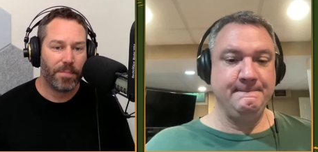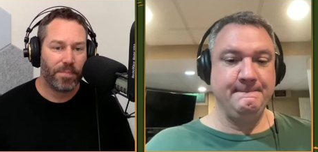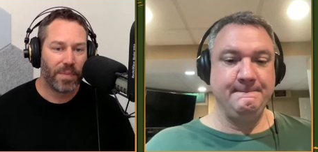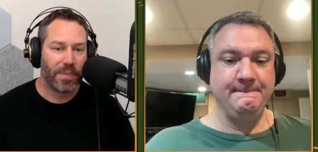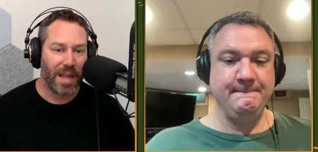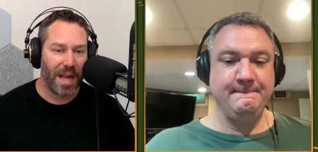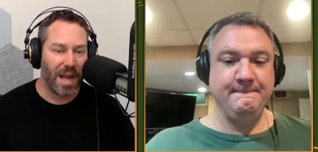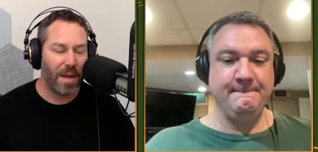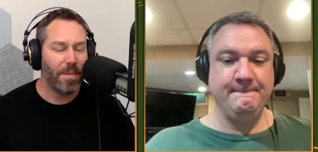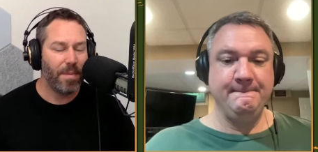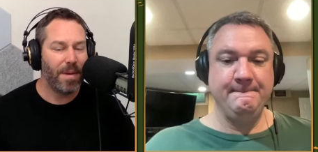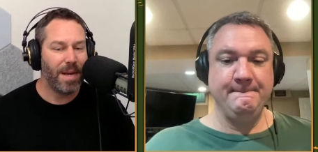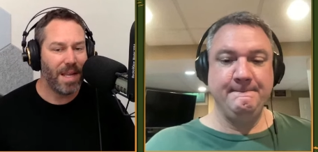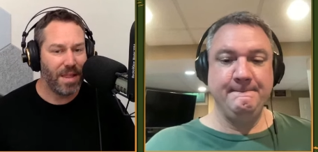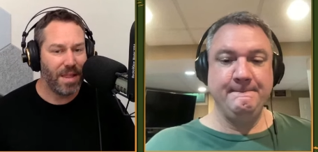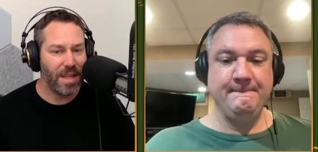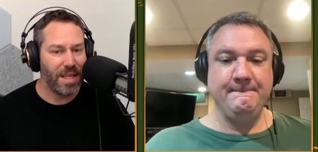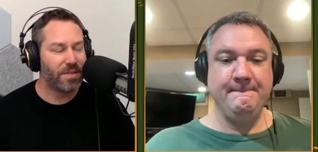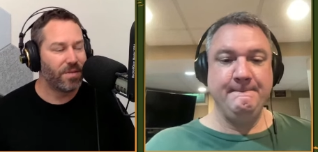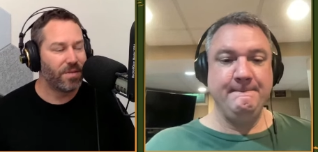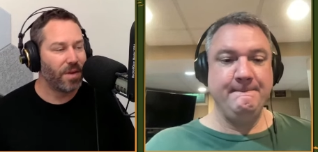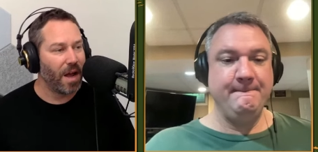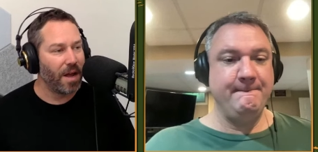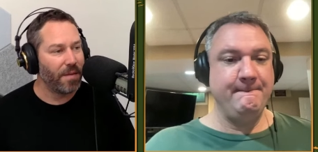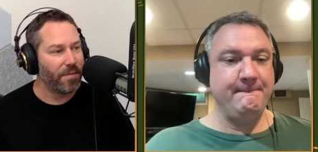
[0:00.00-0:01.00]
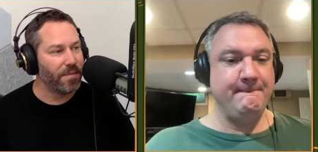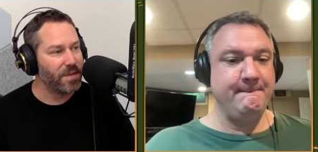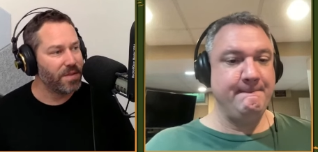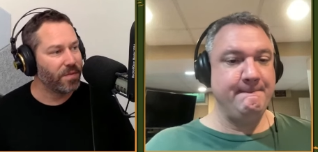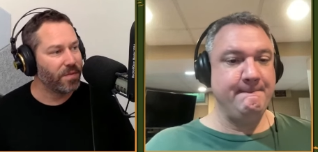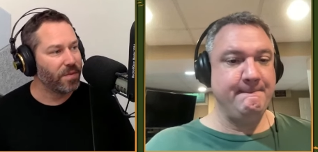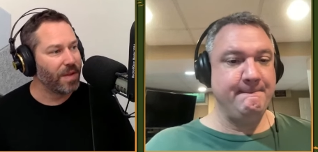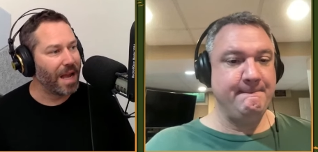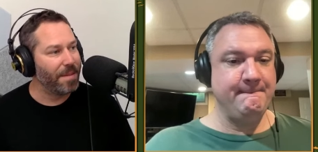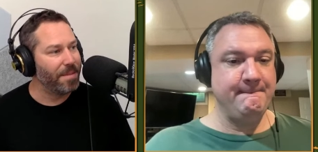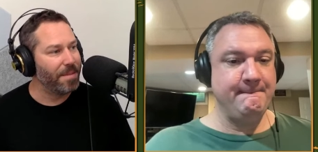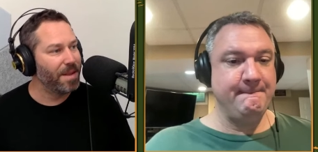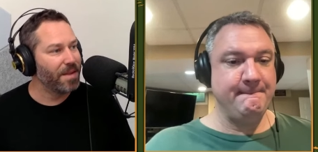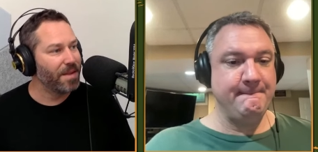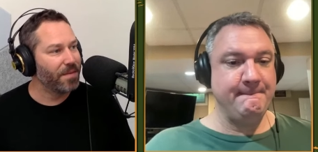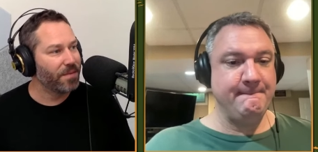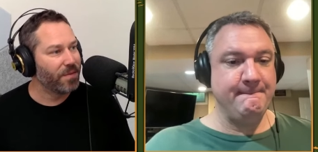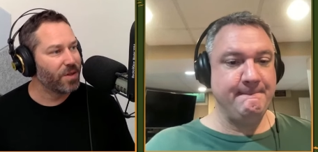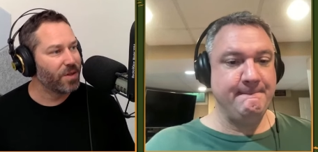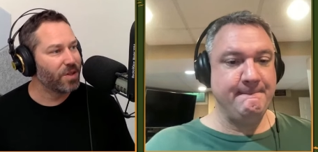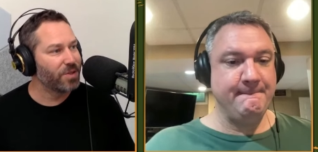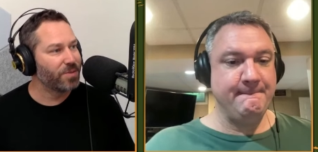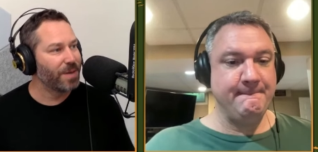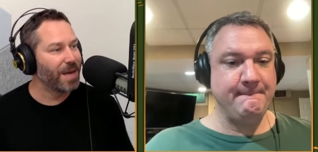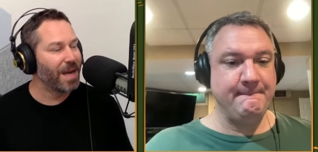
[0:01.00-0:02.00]
Speaker 1: how many of these offensive linemen in the
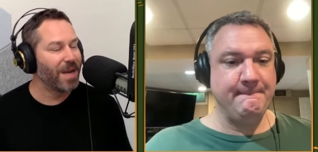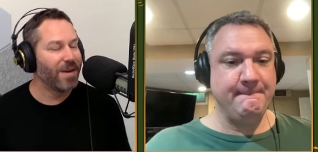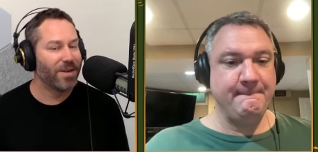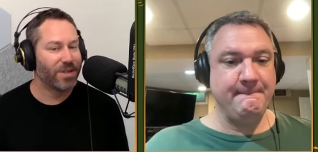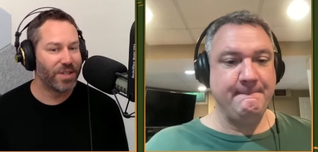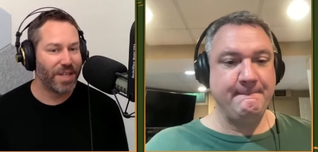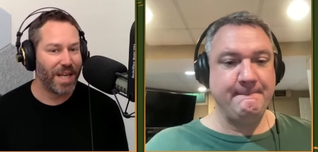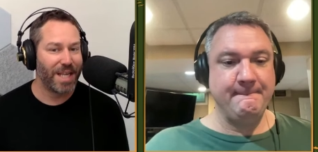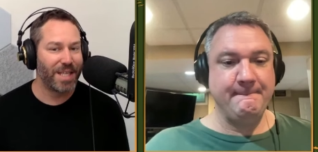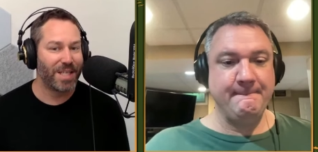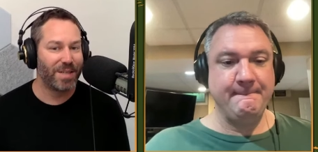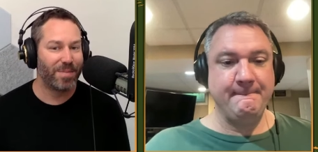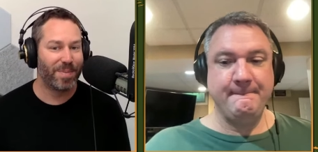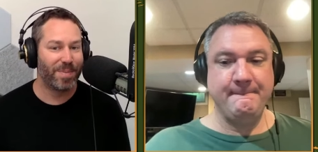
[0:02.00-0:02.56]
first round are changing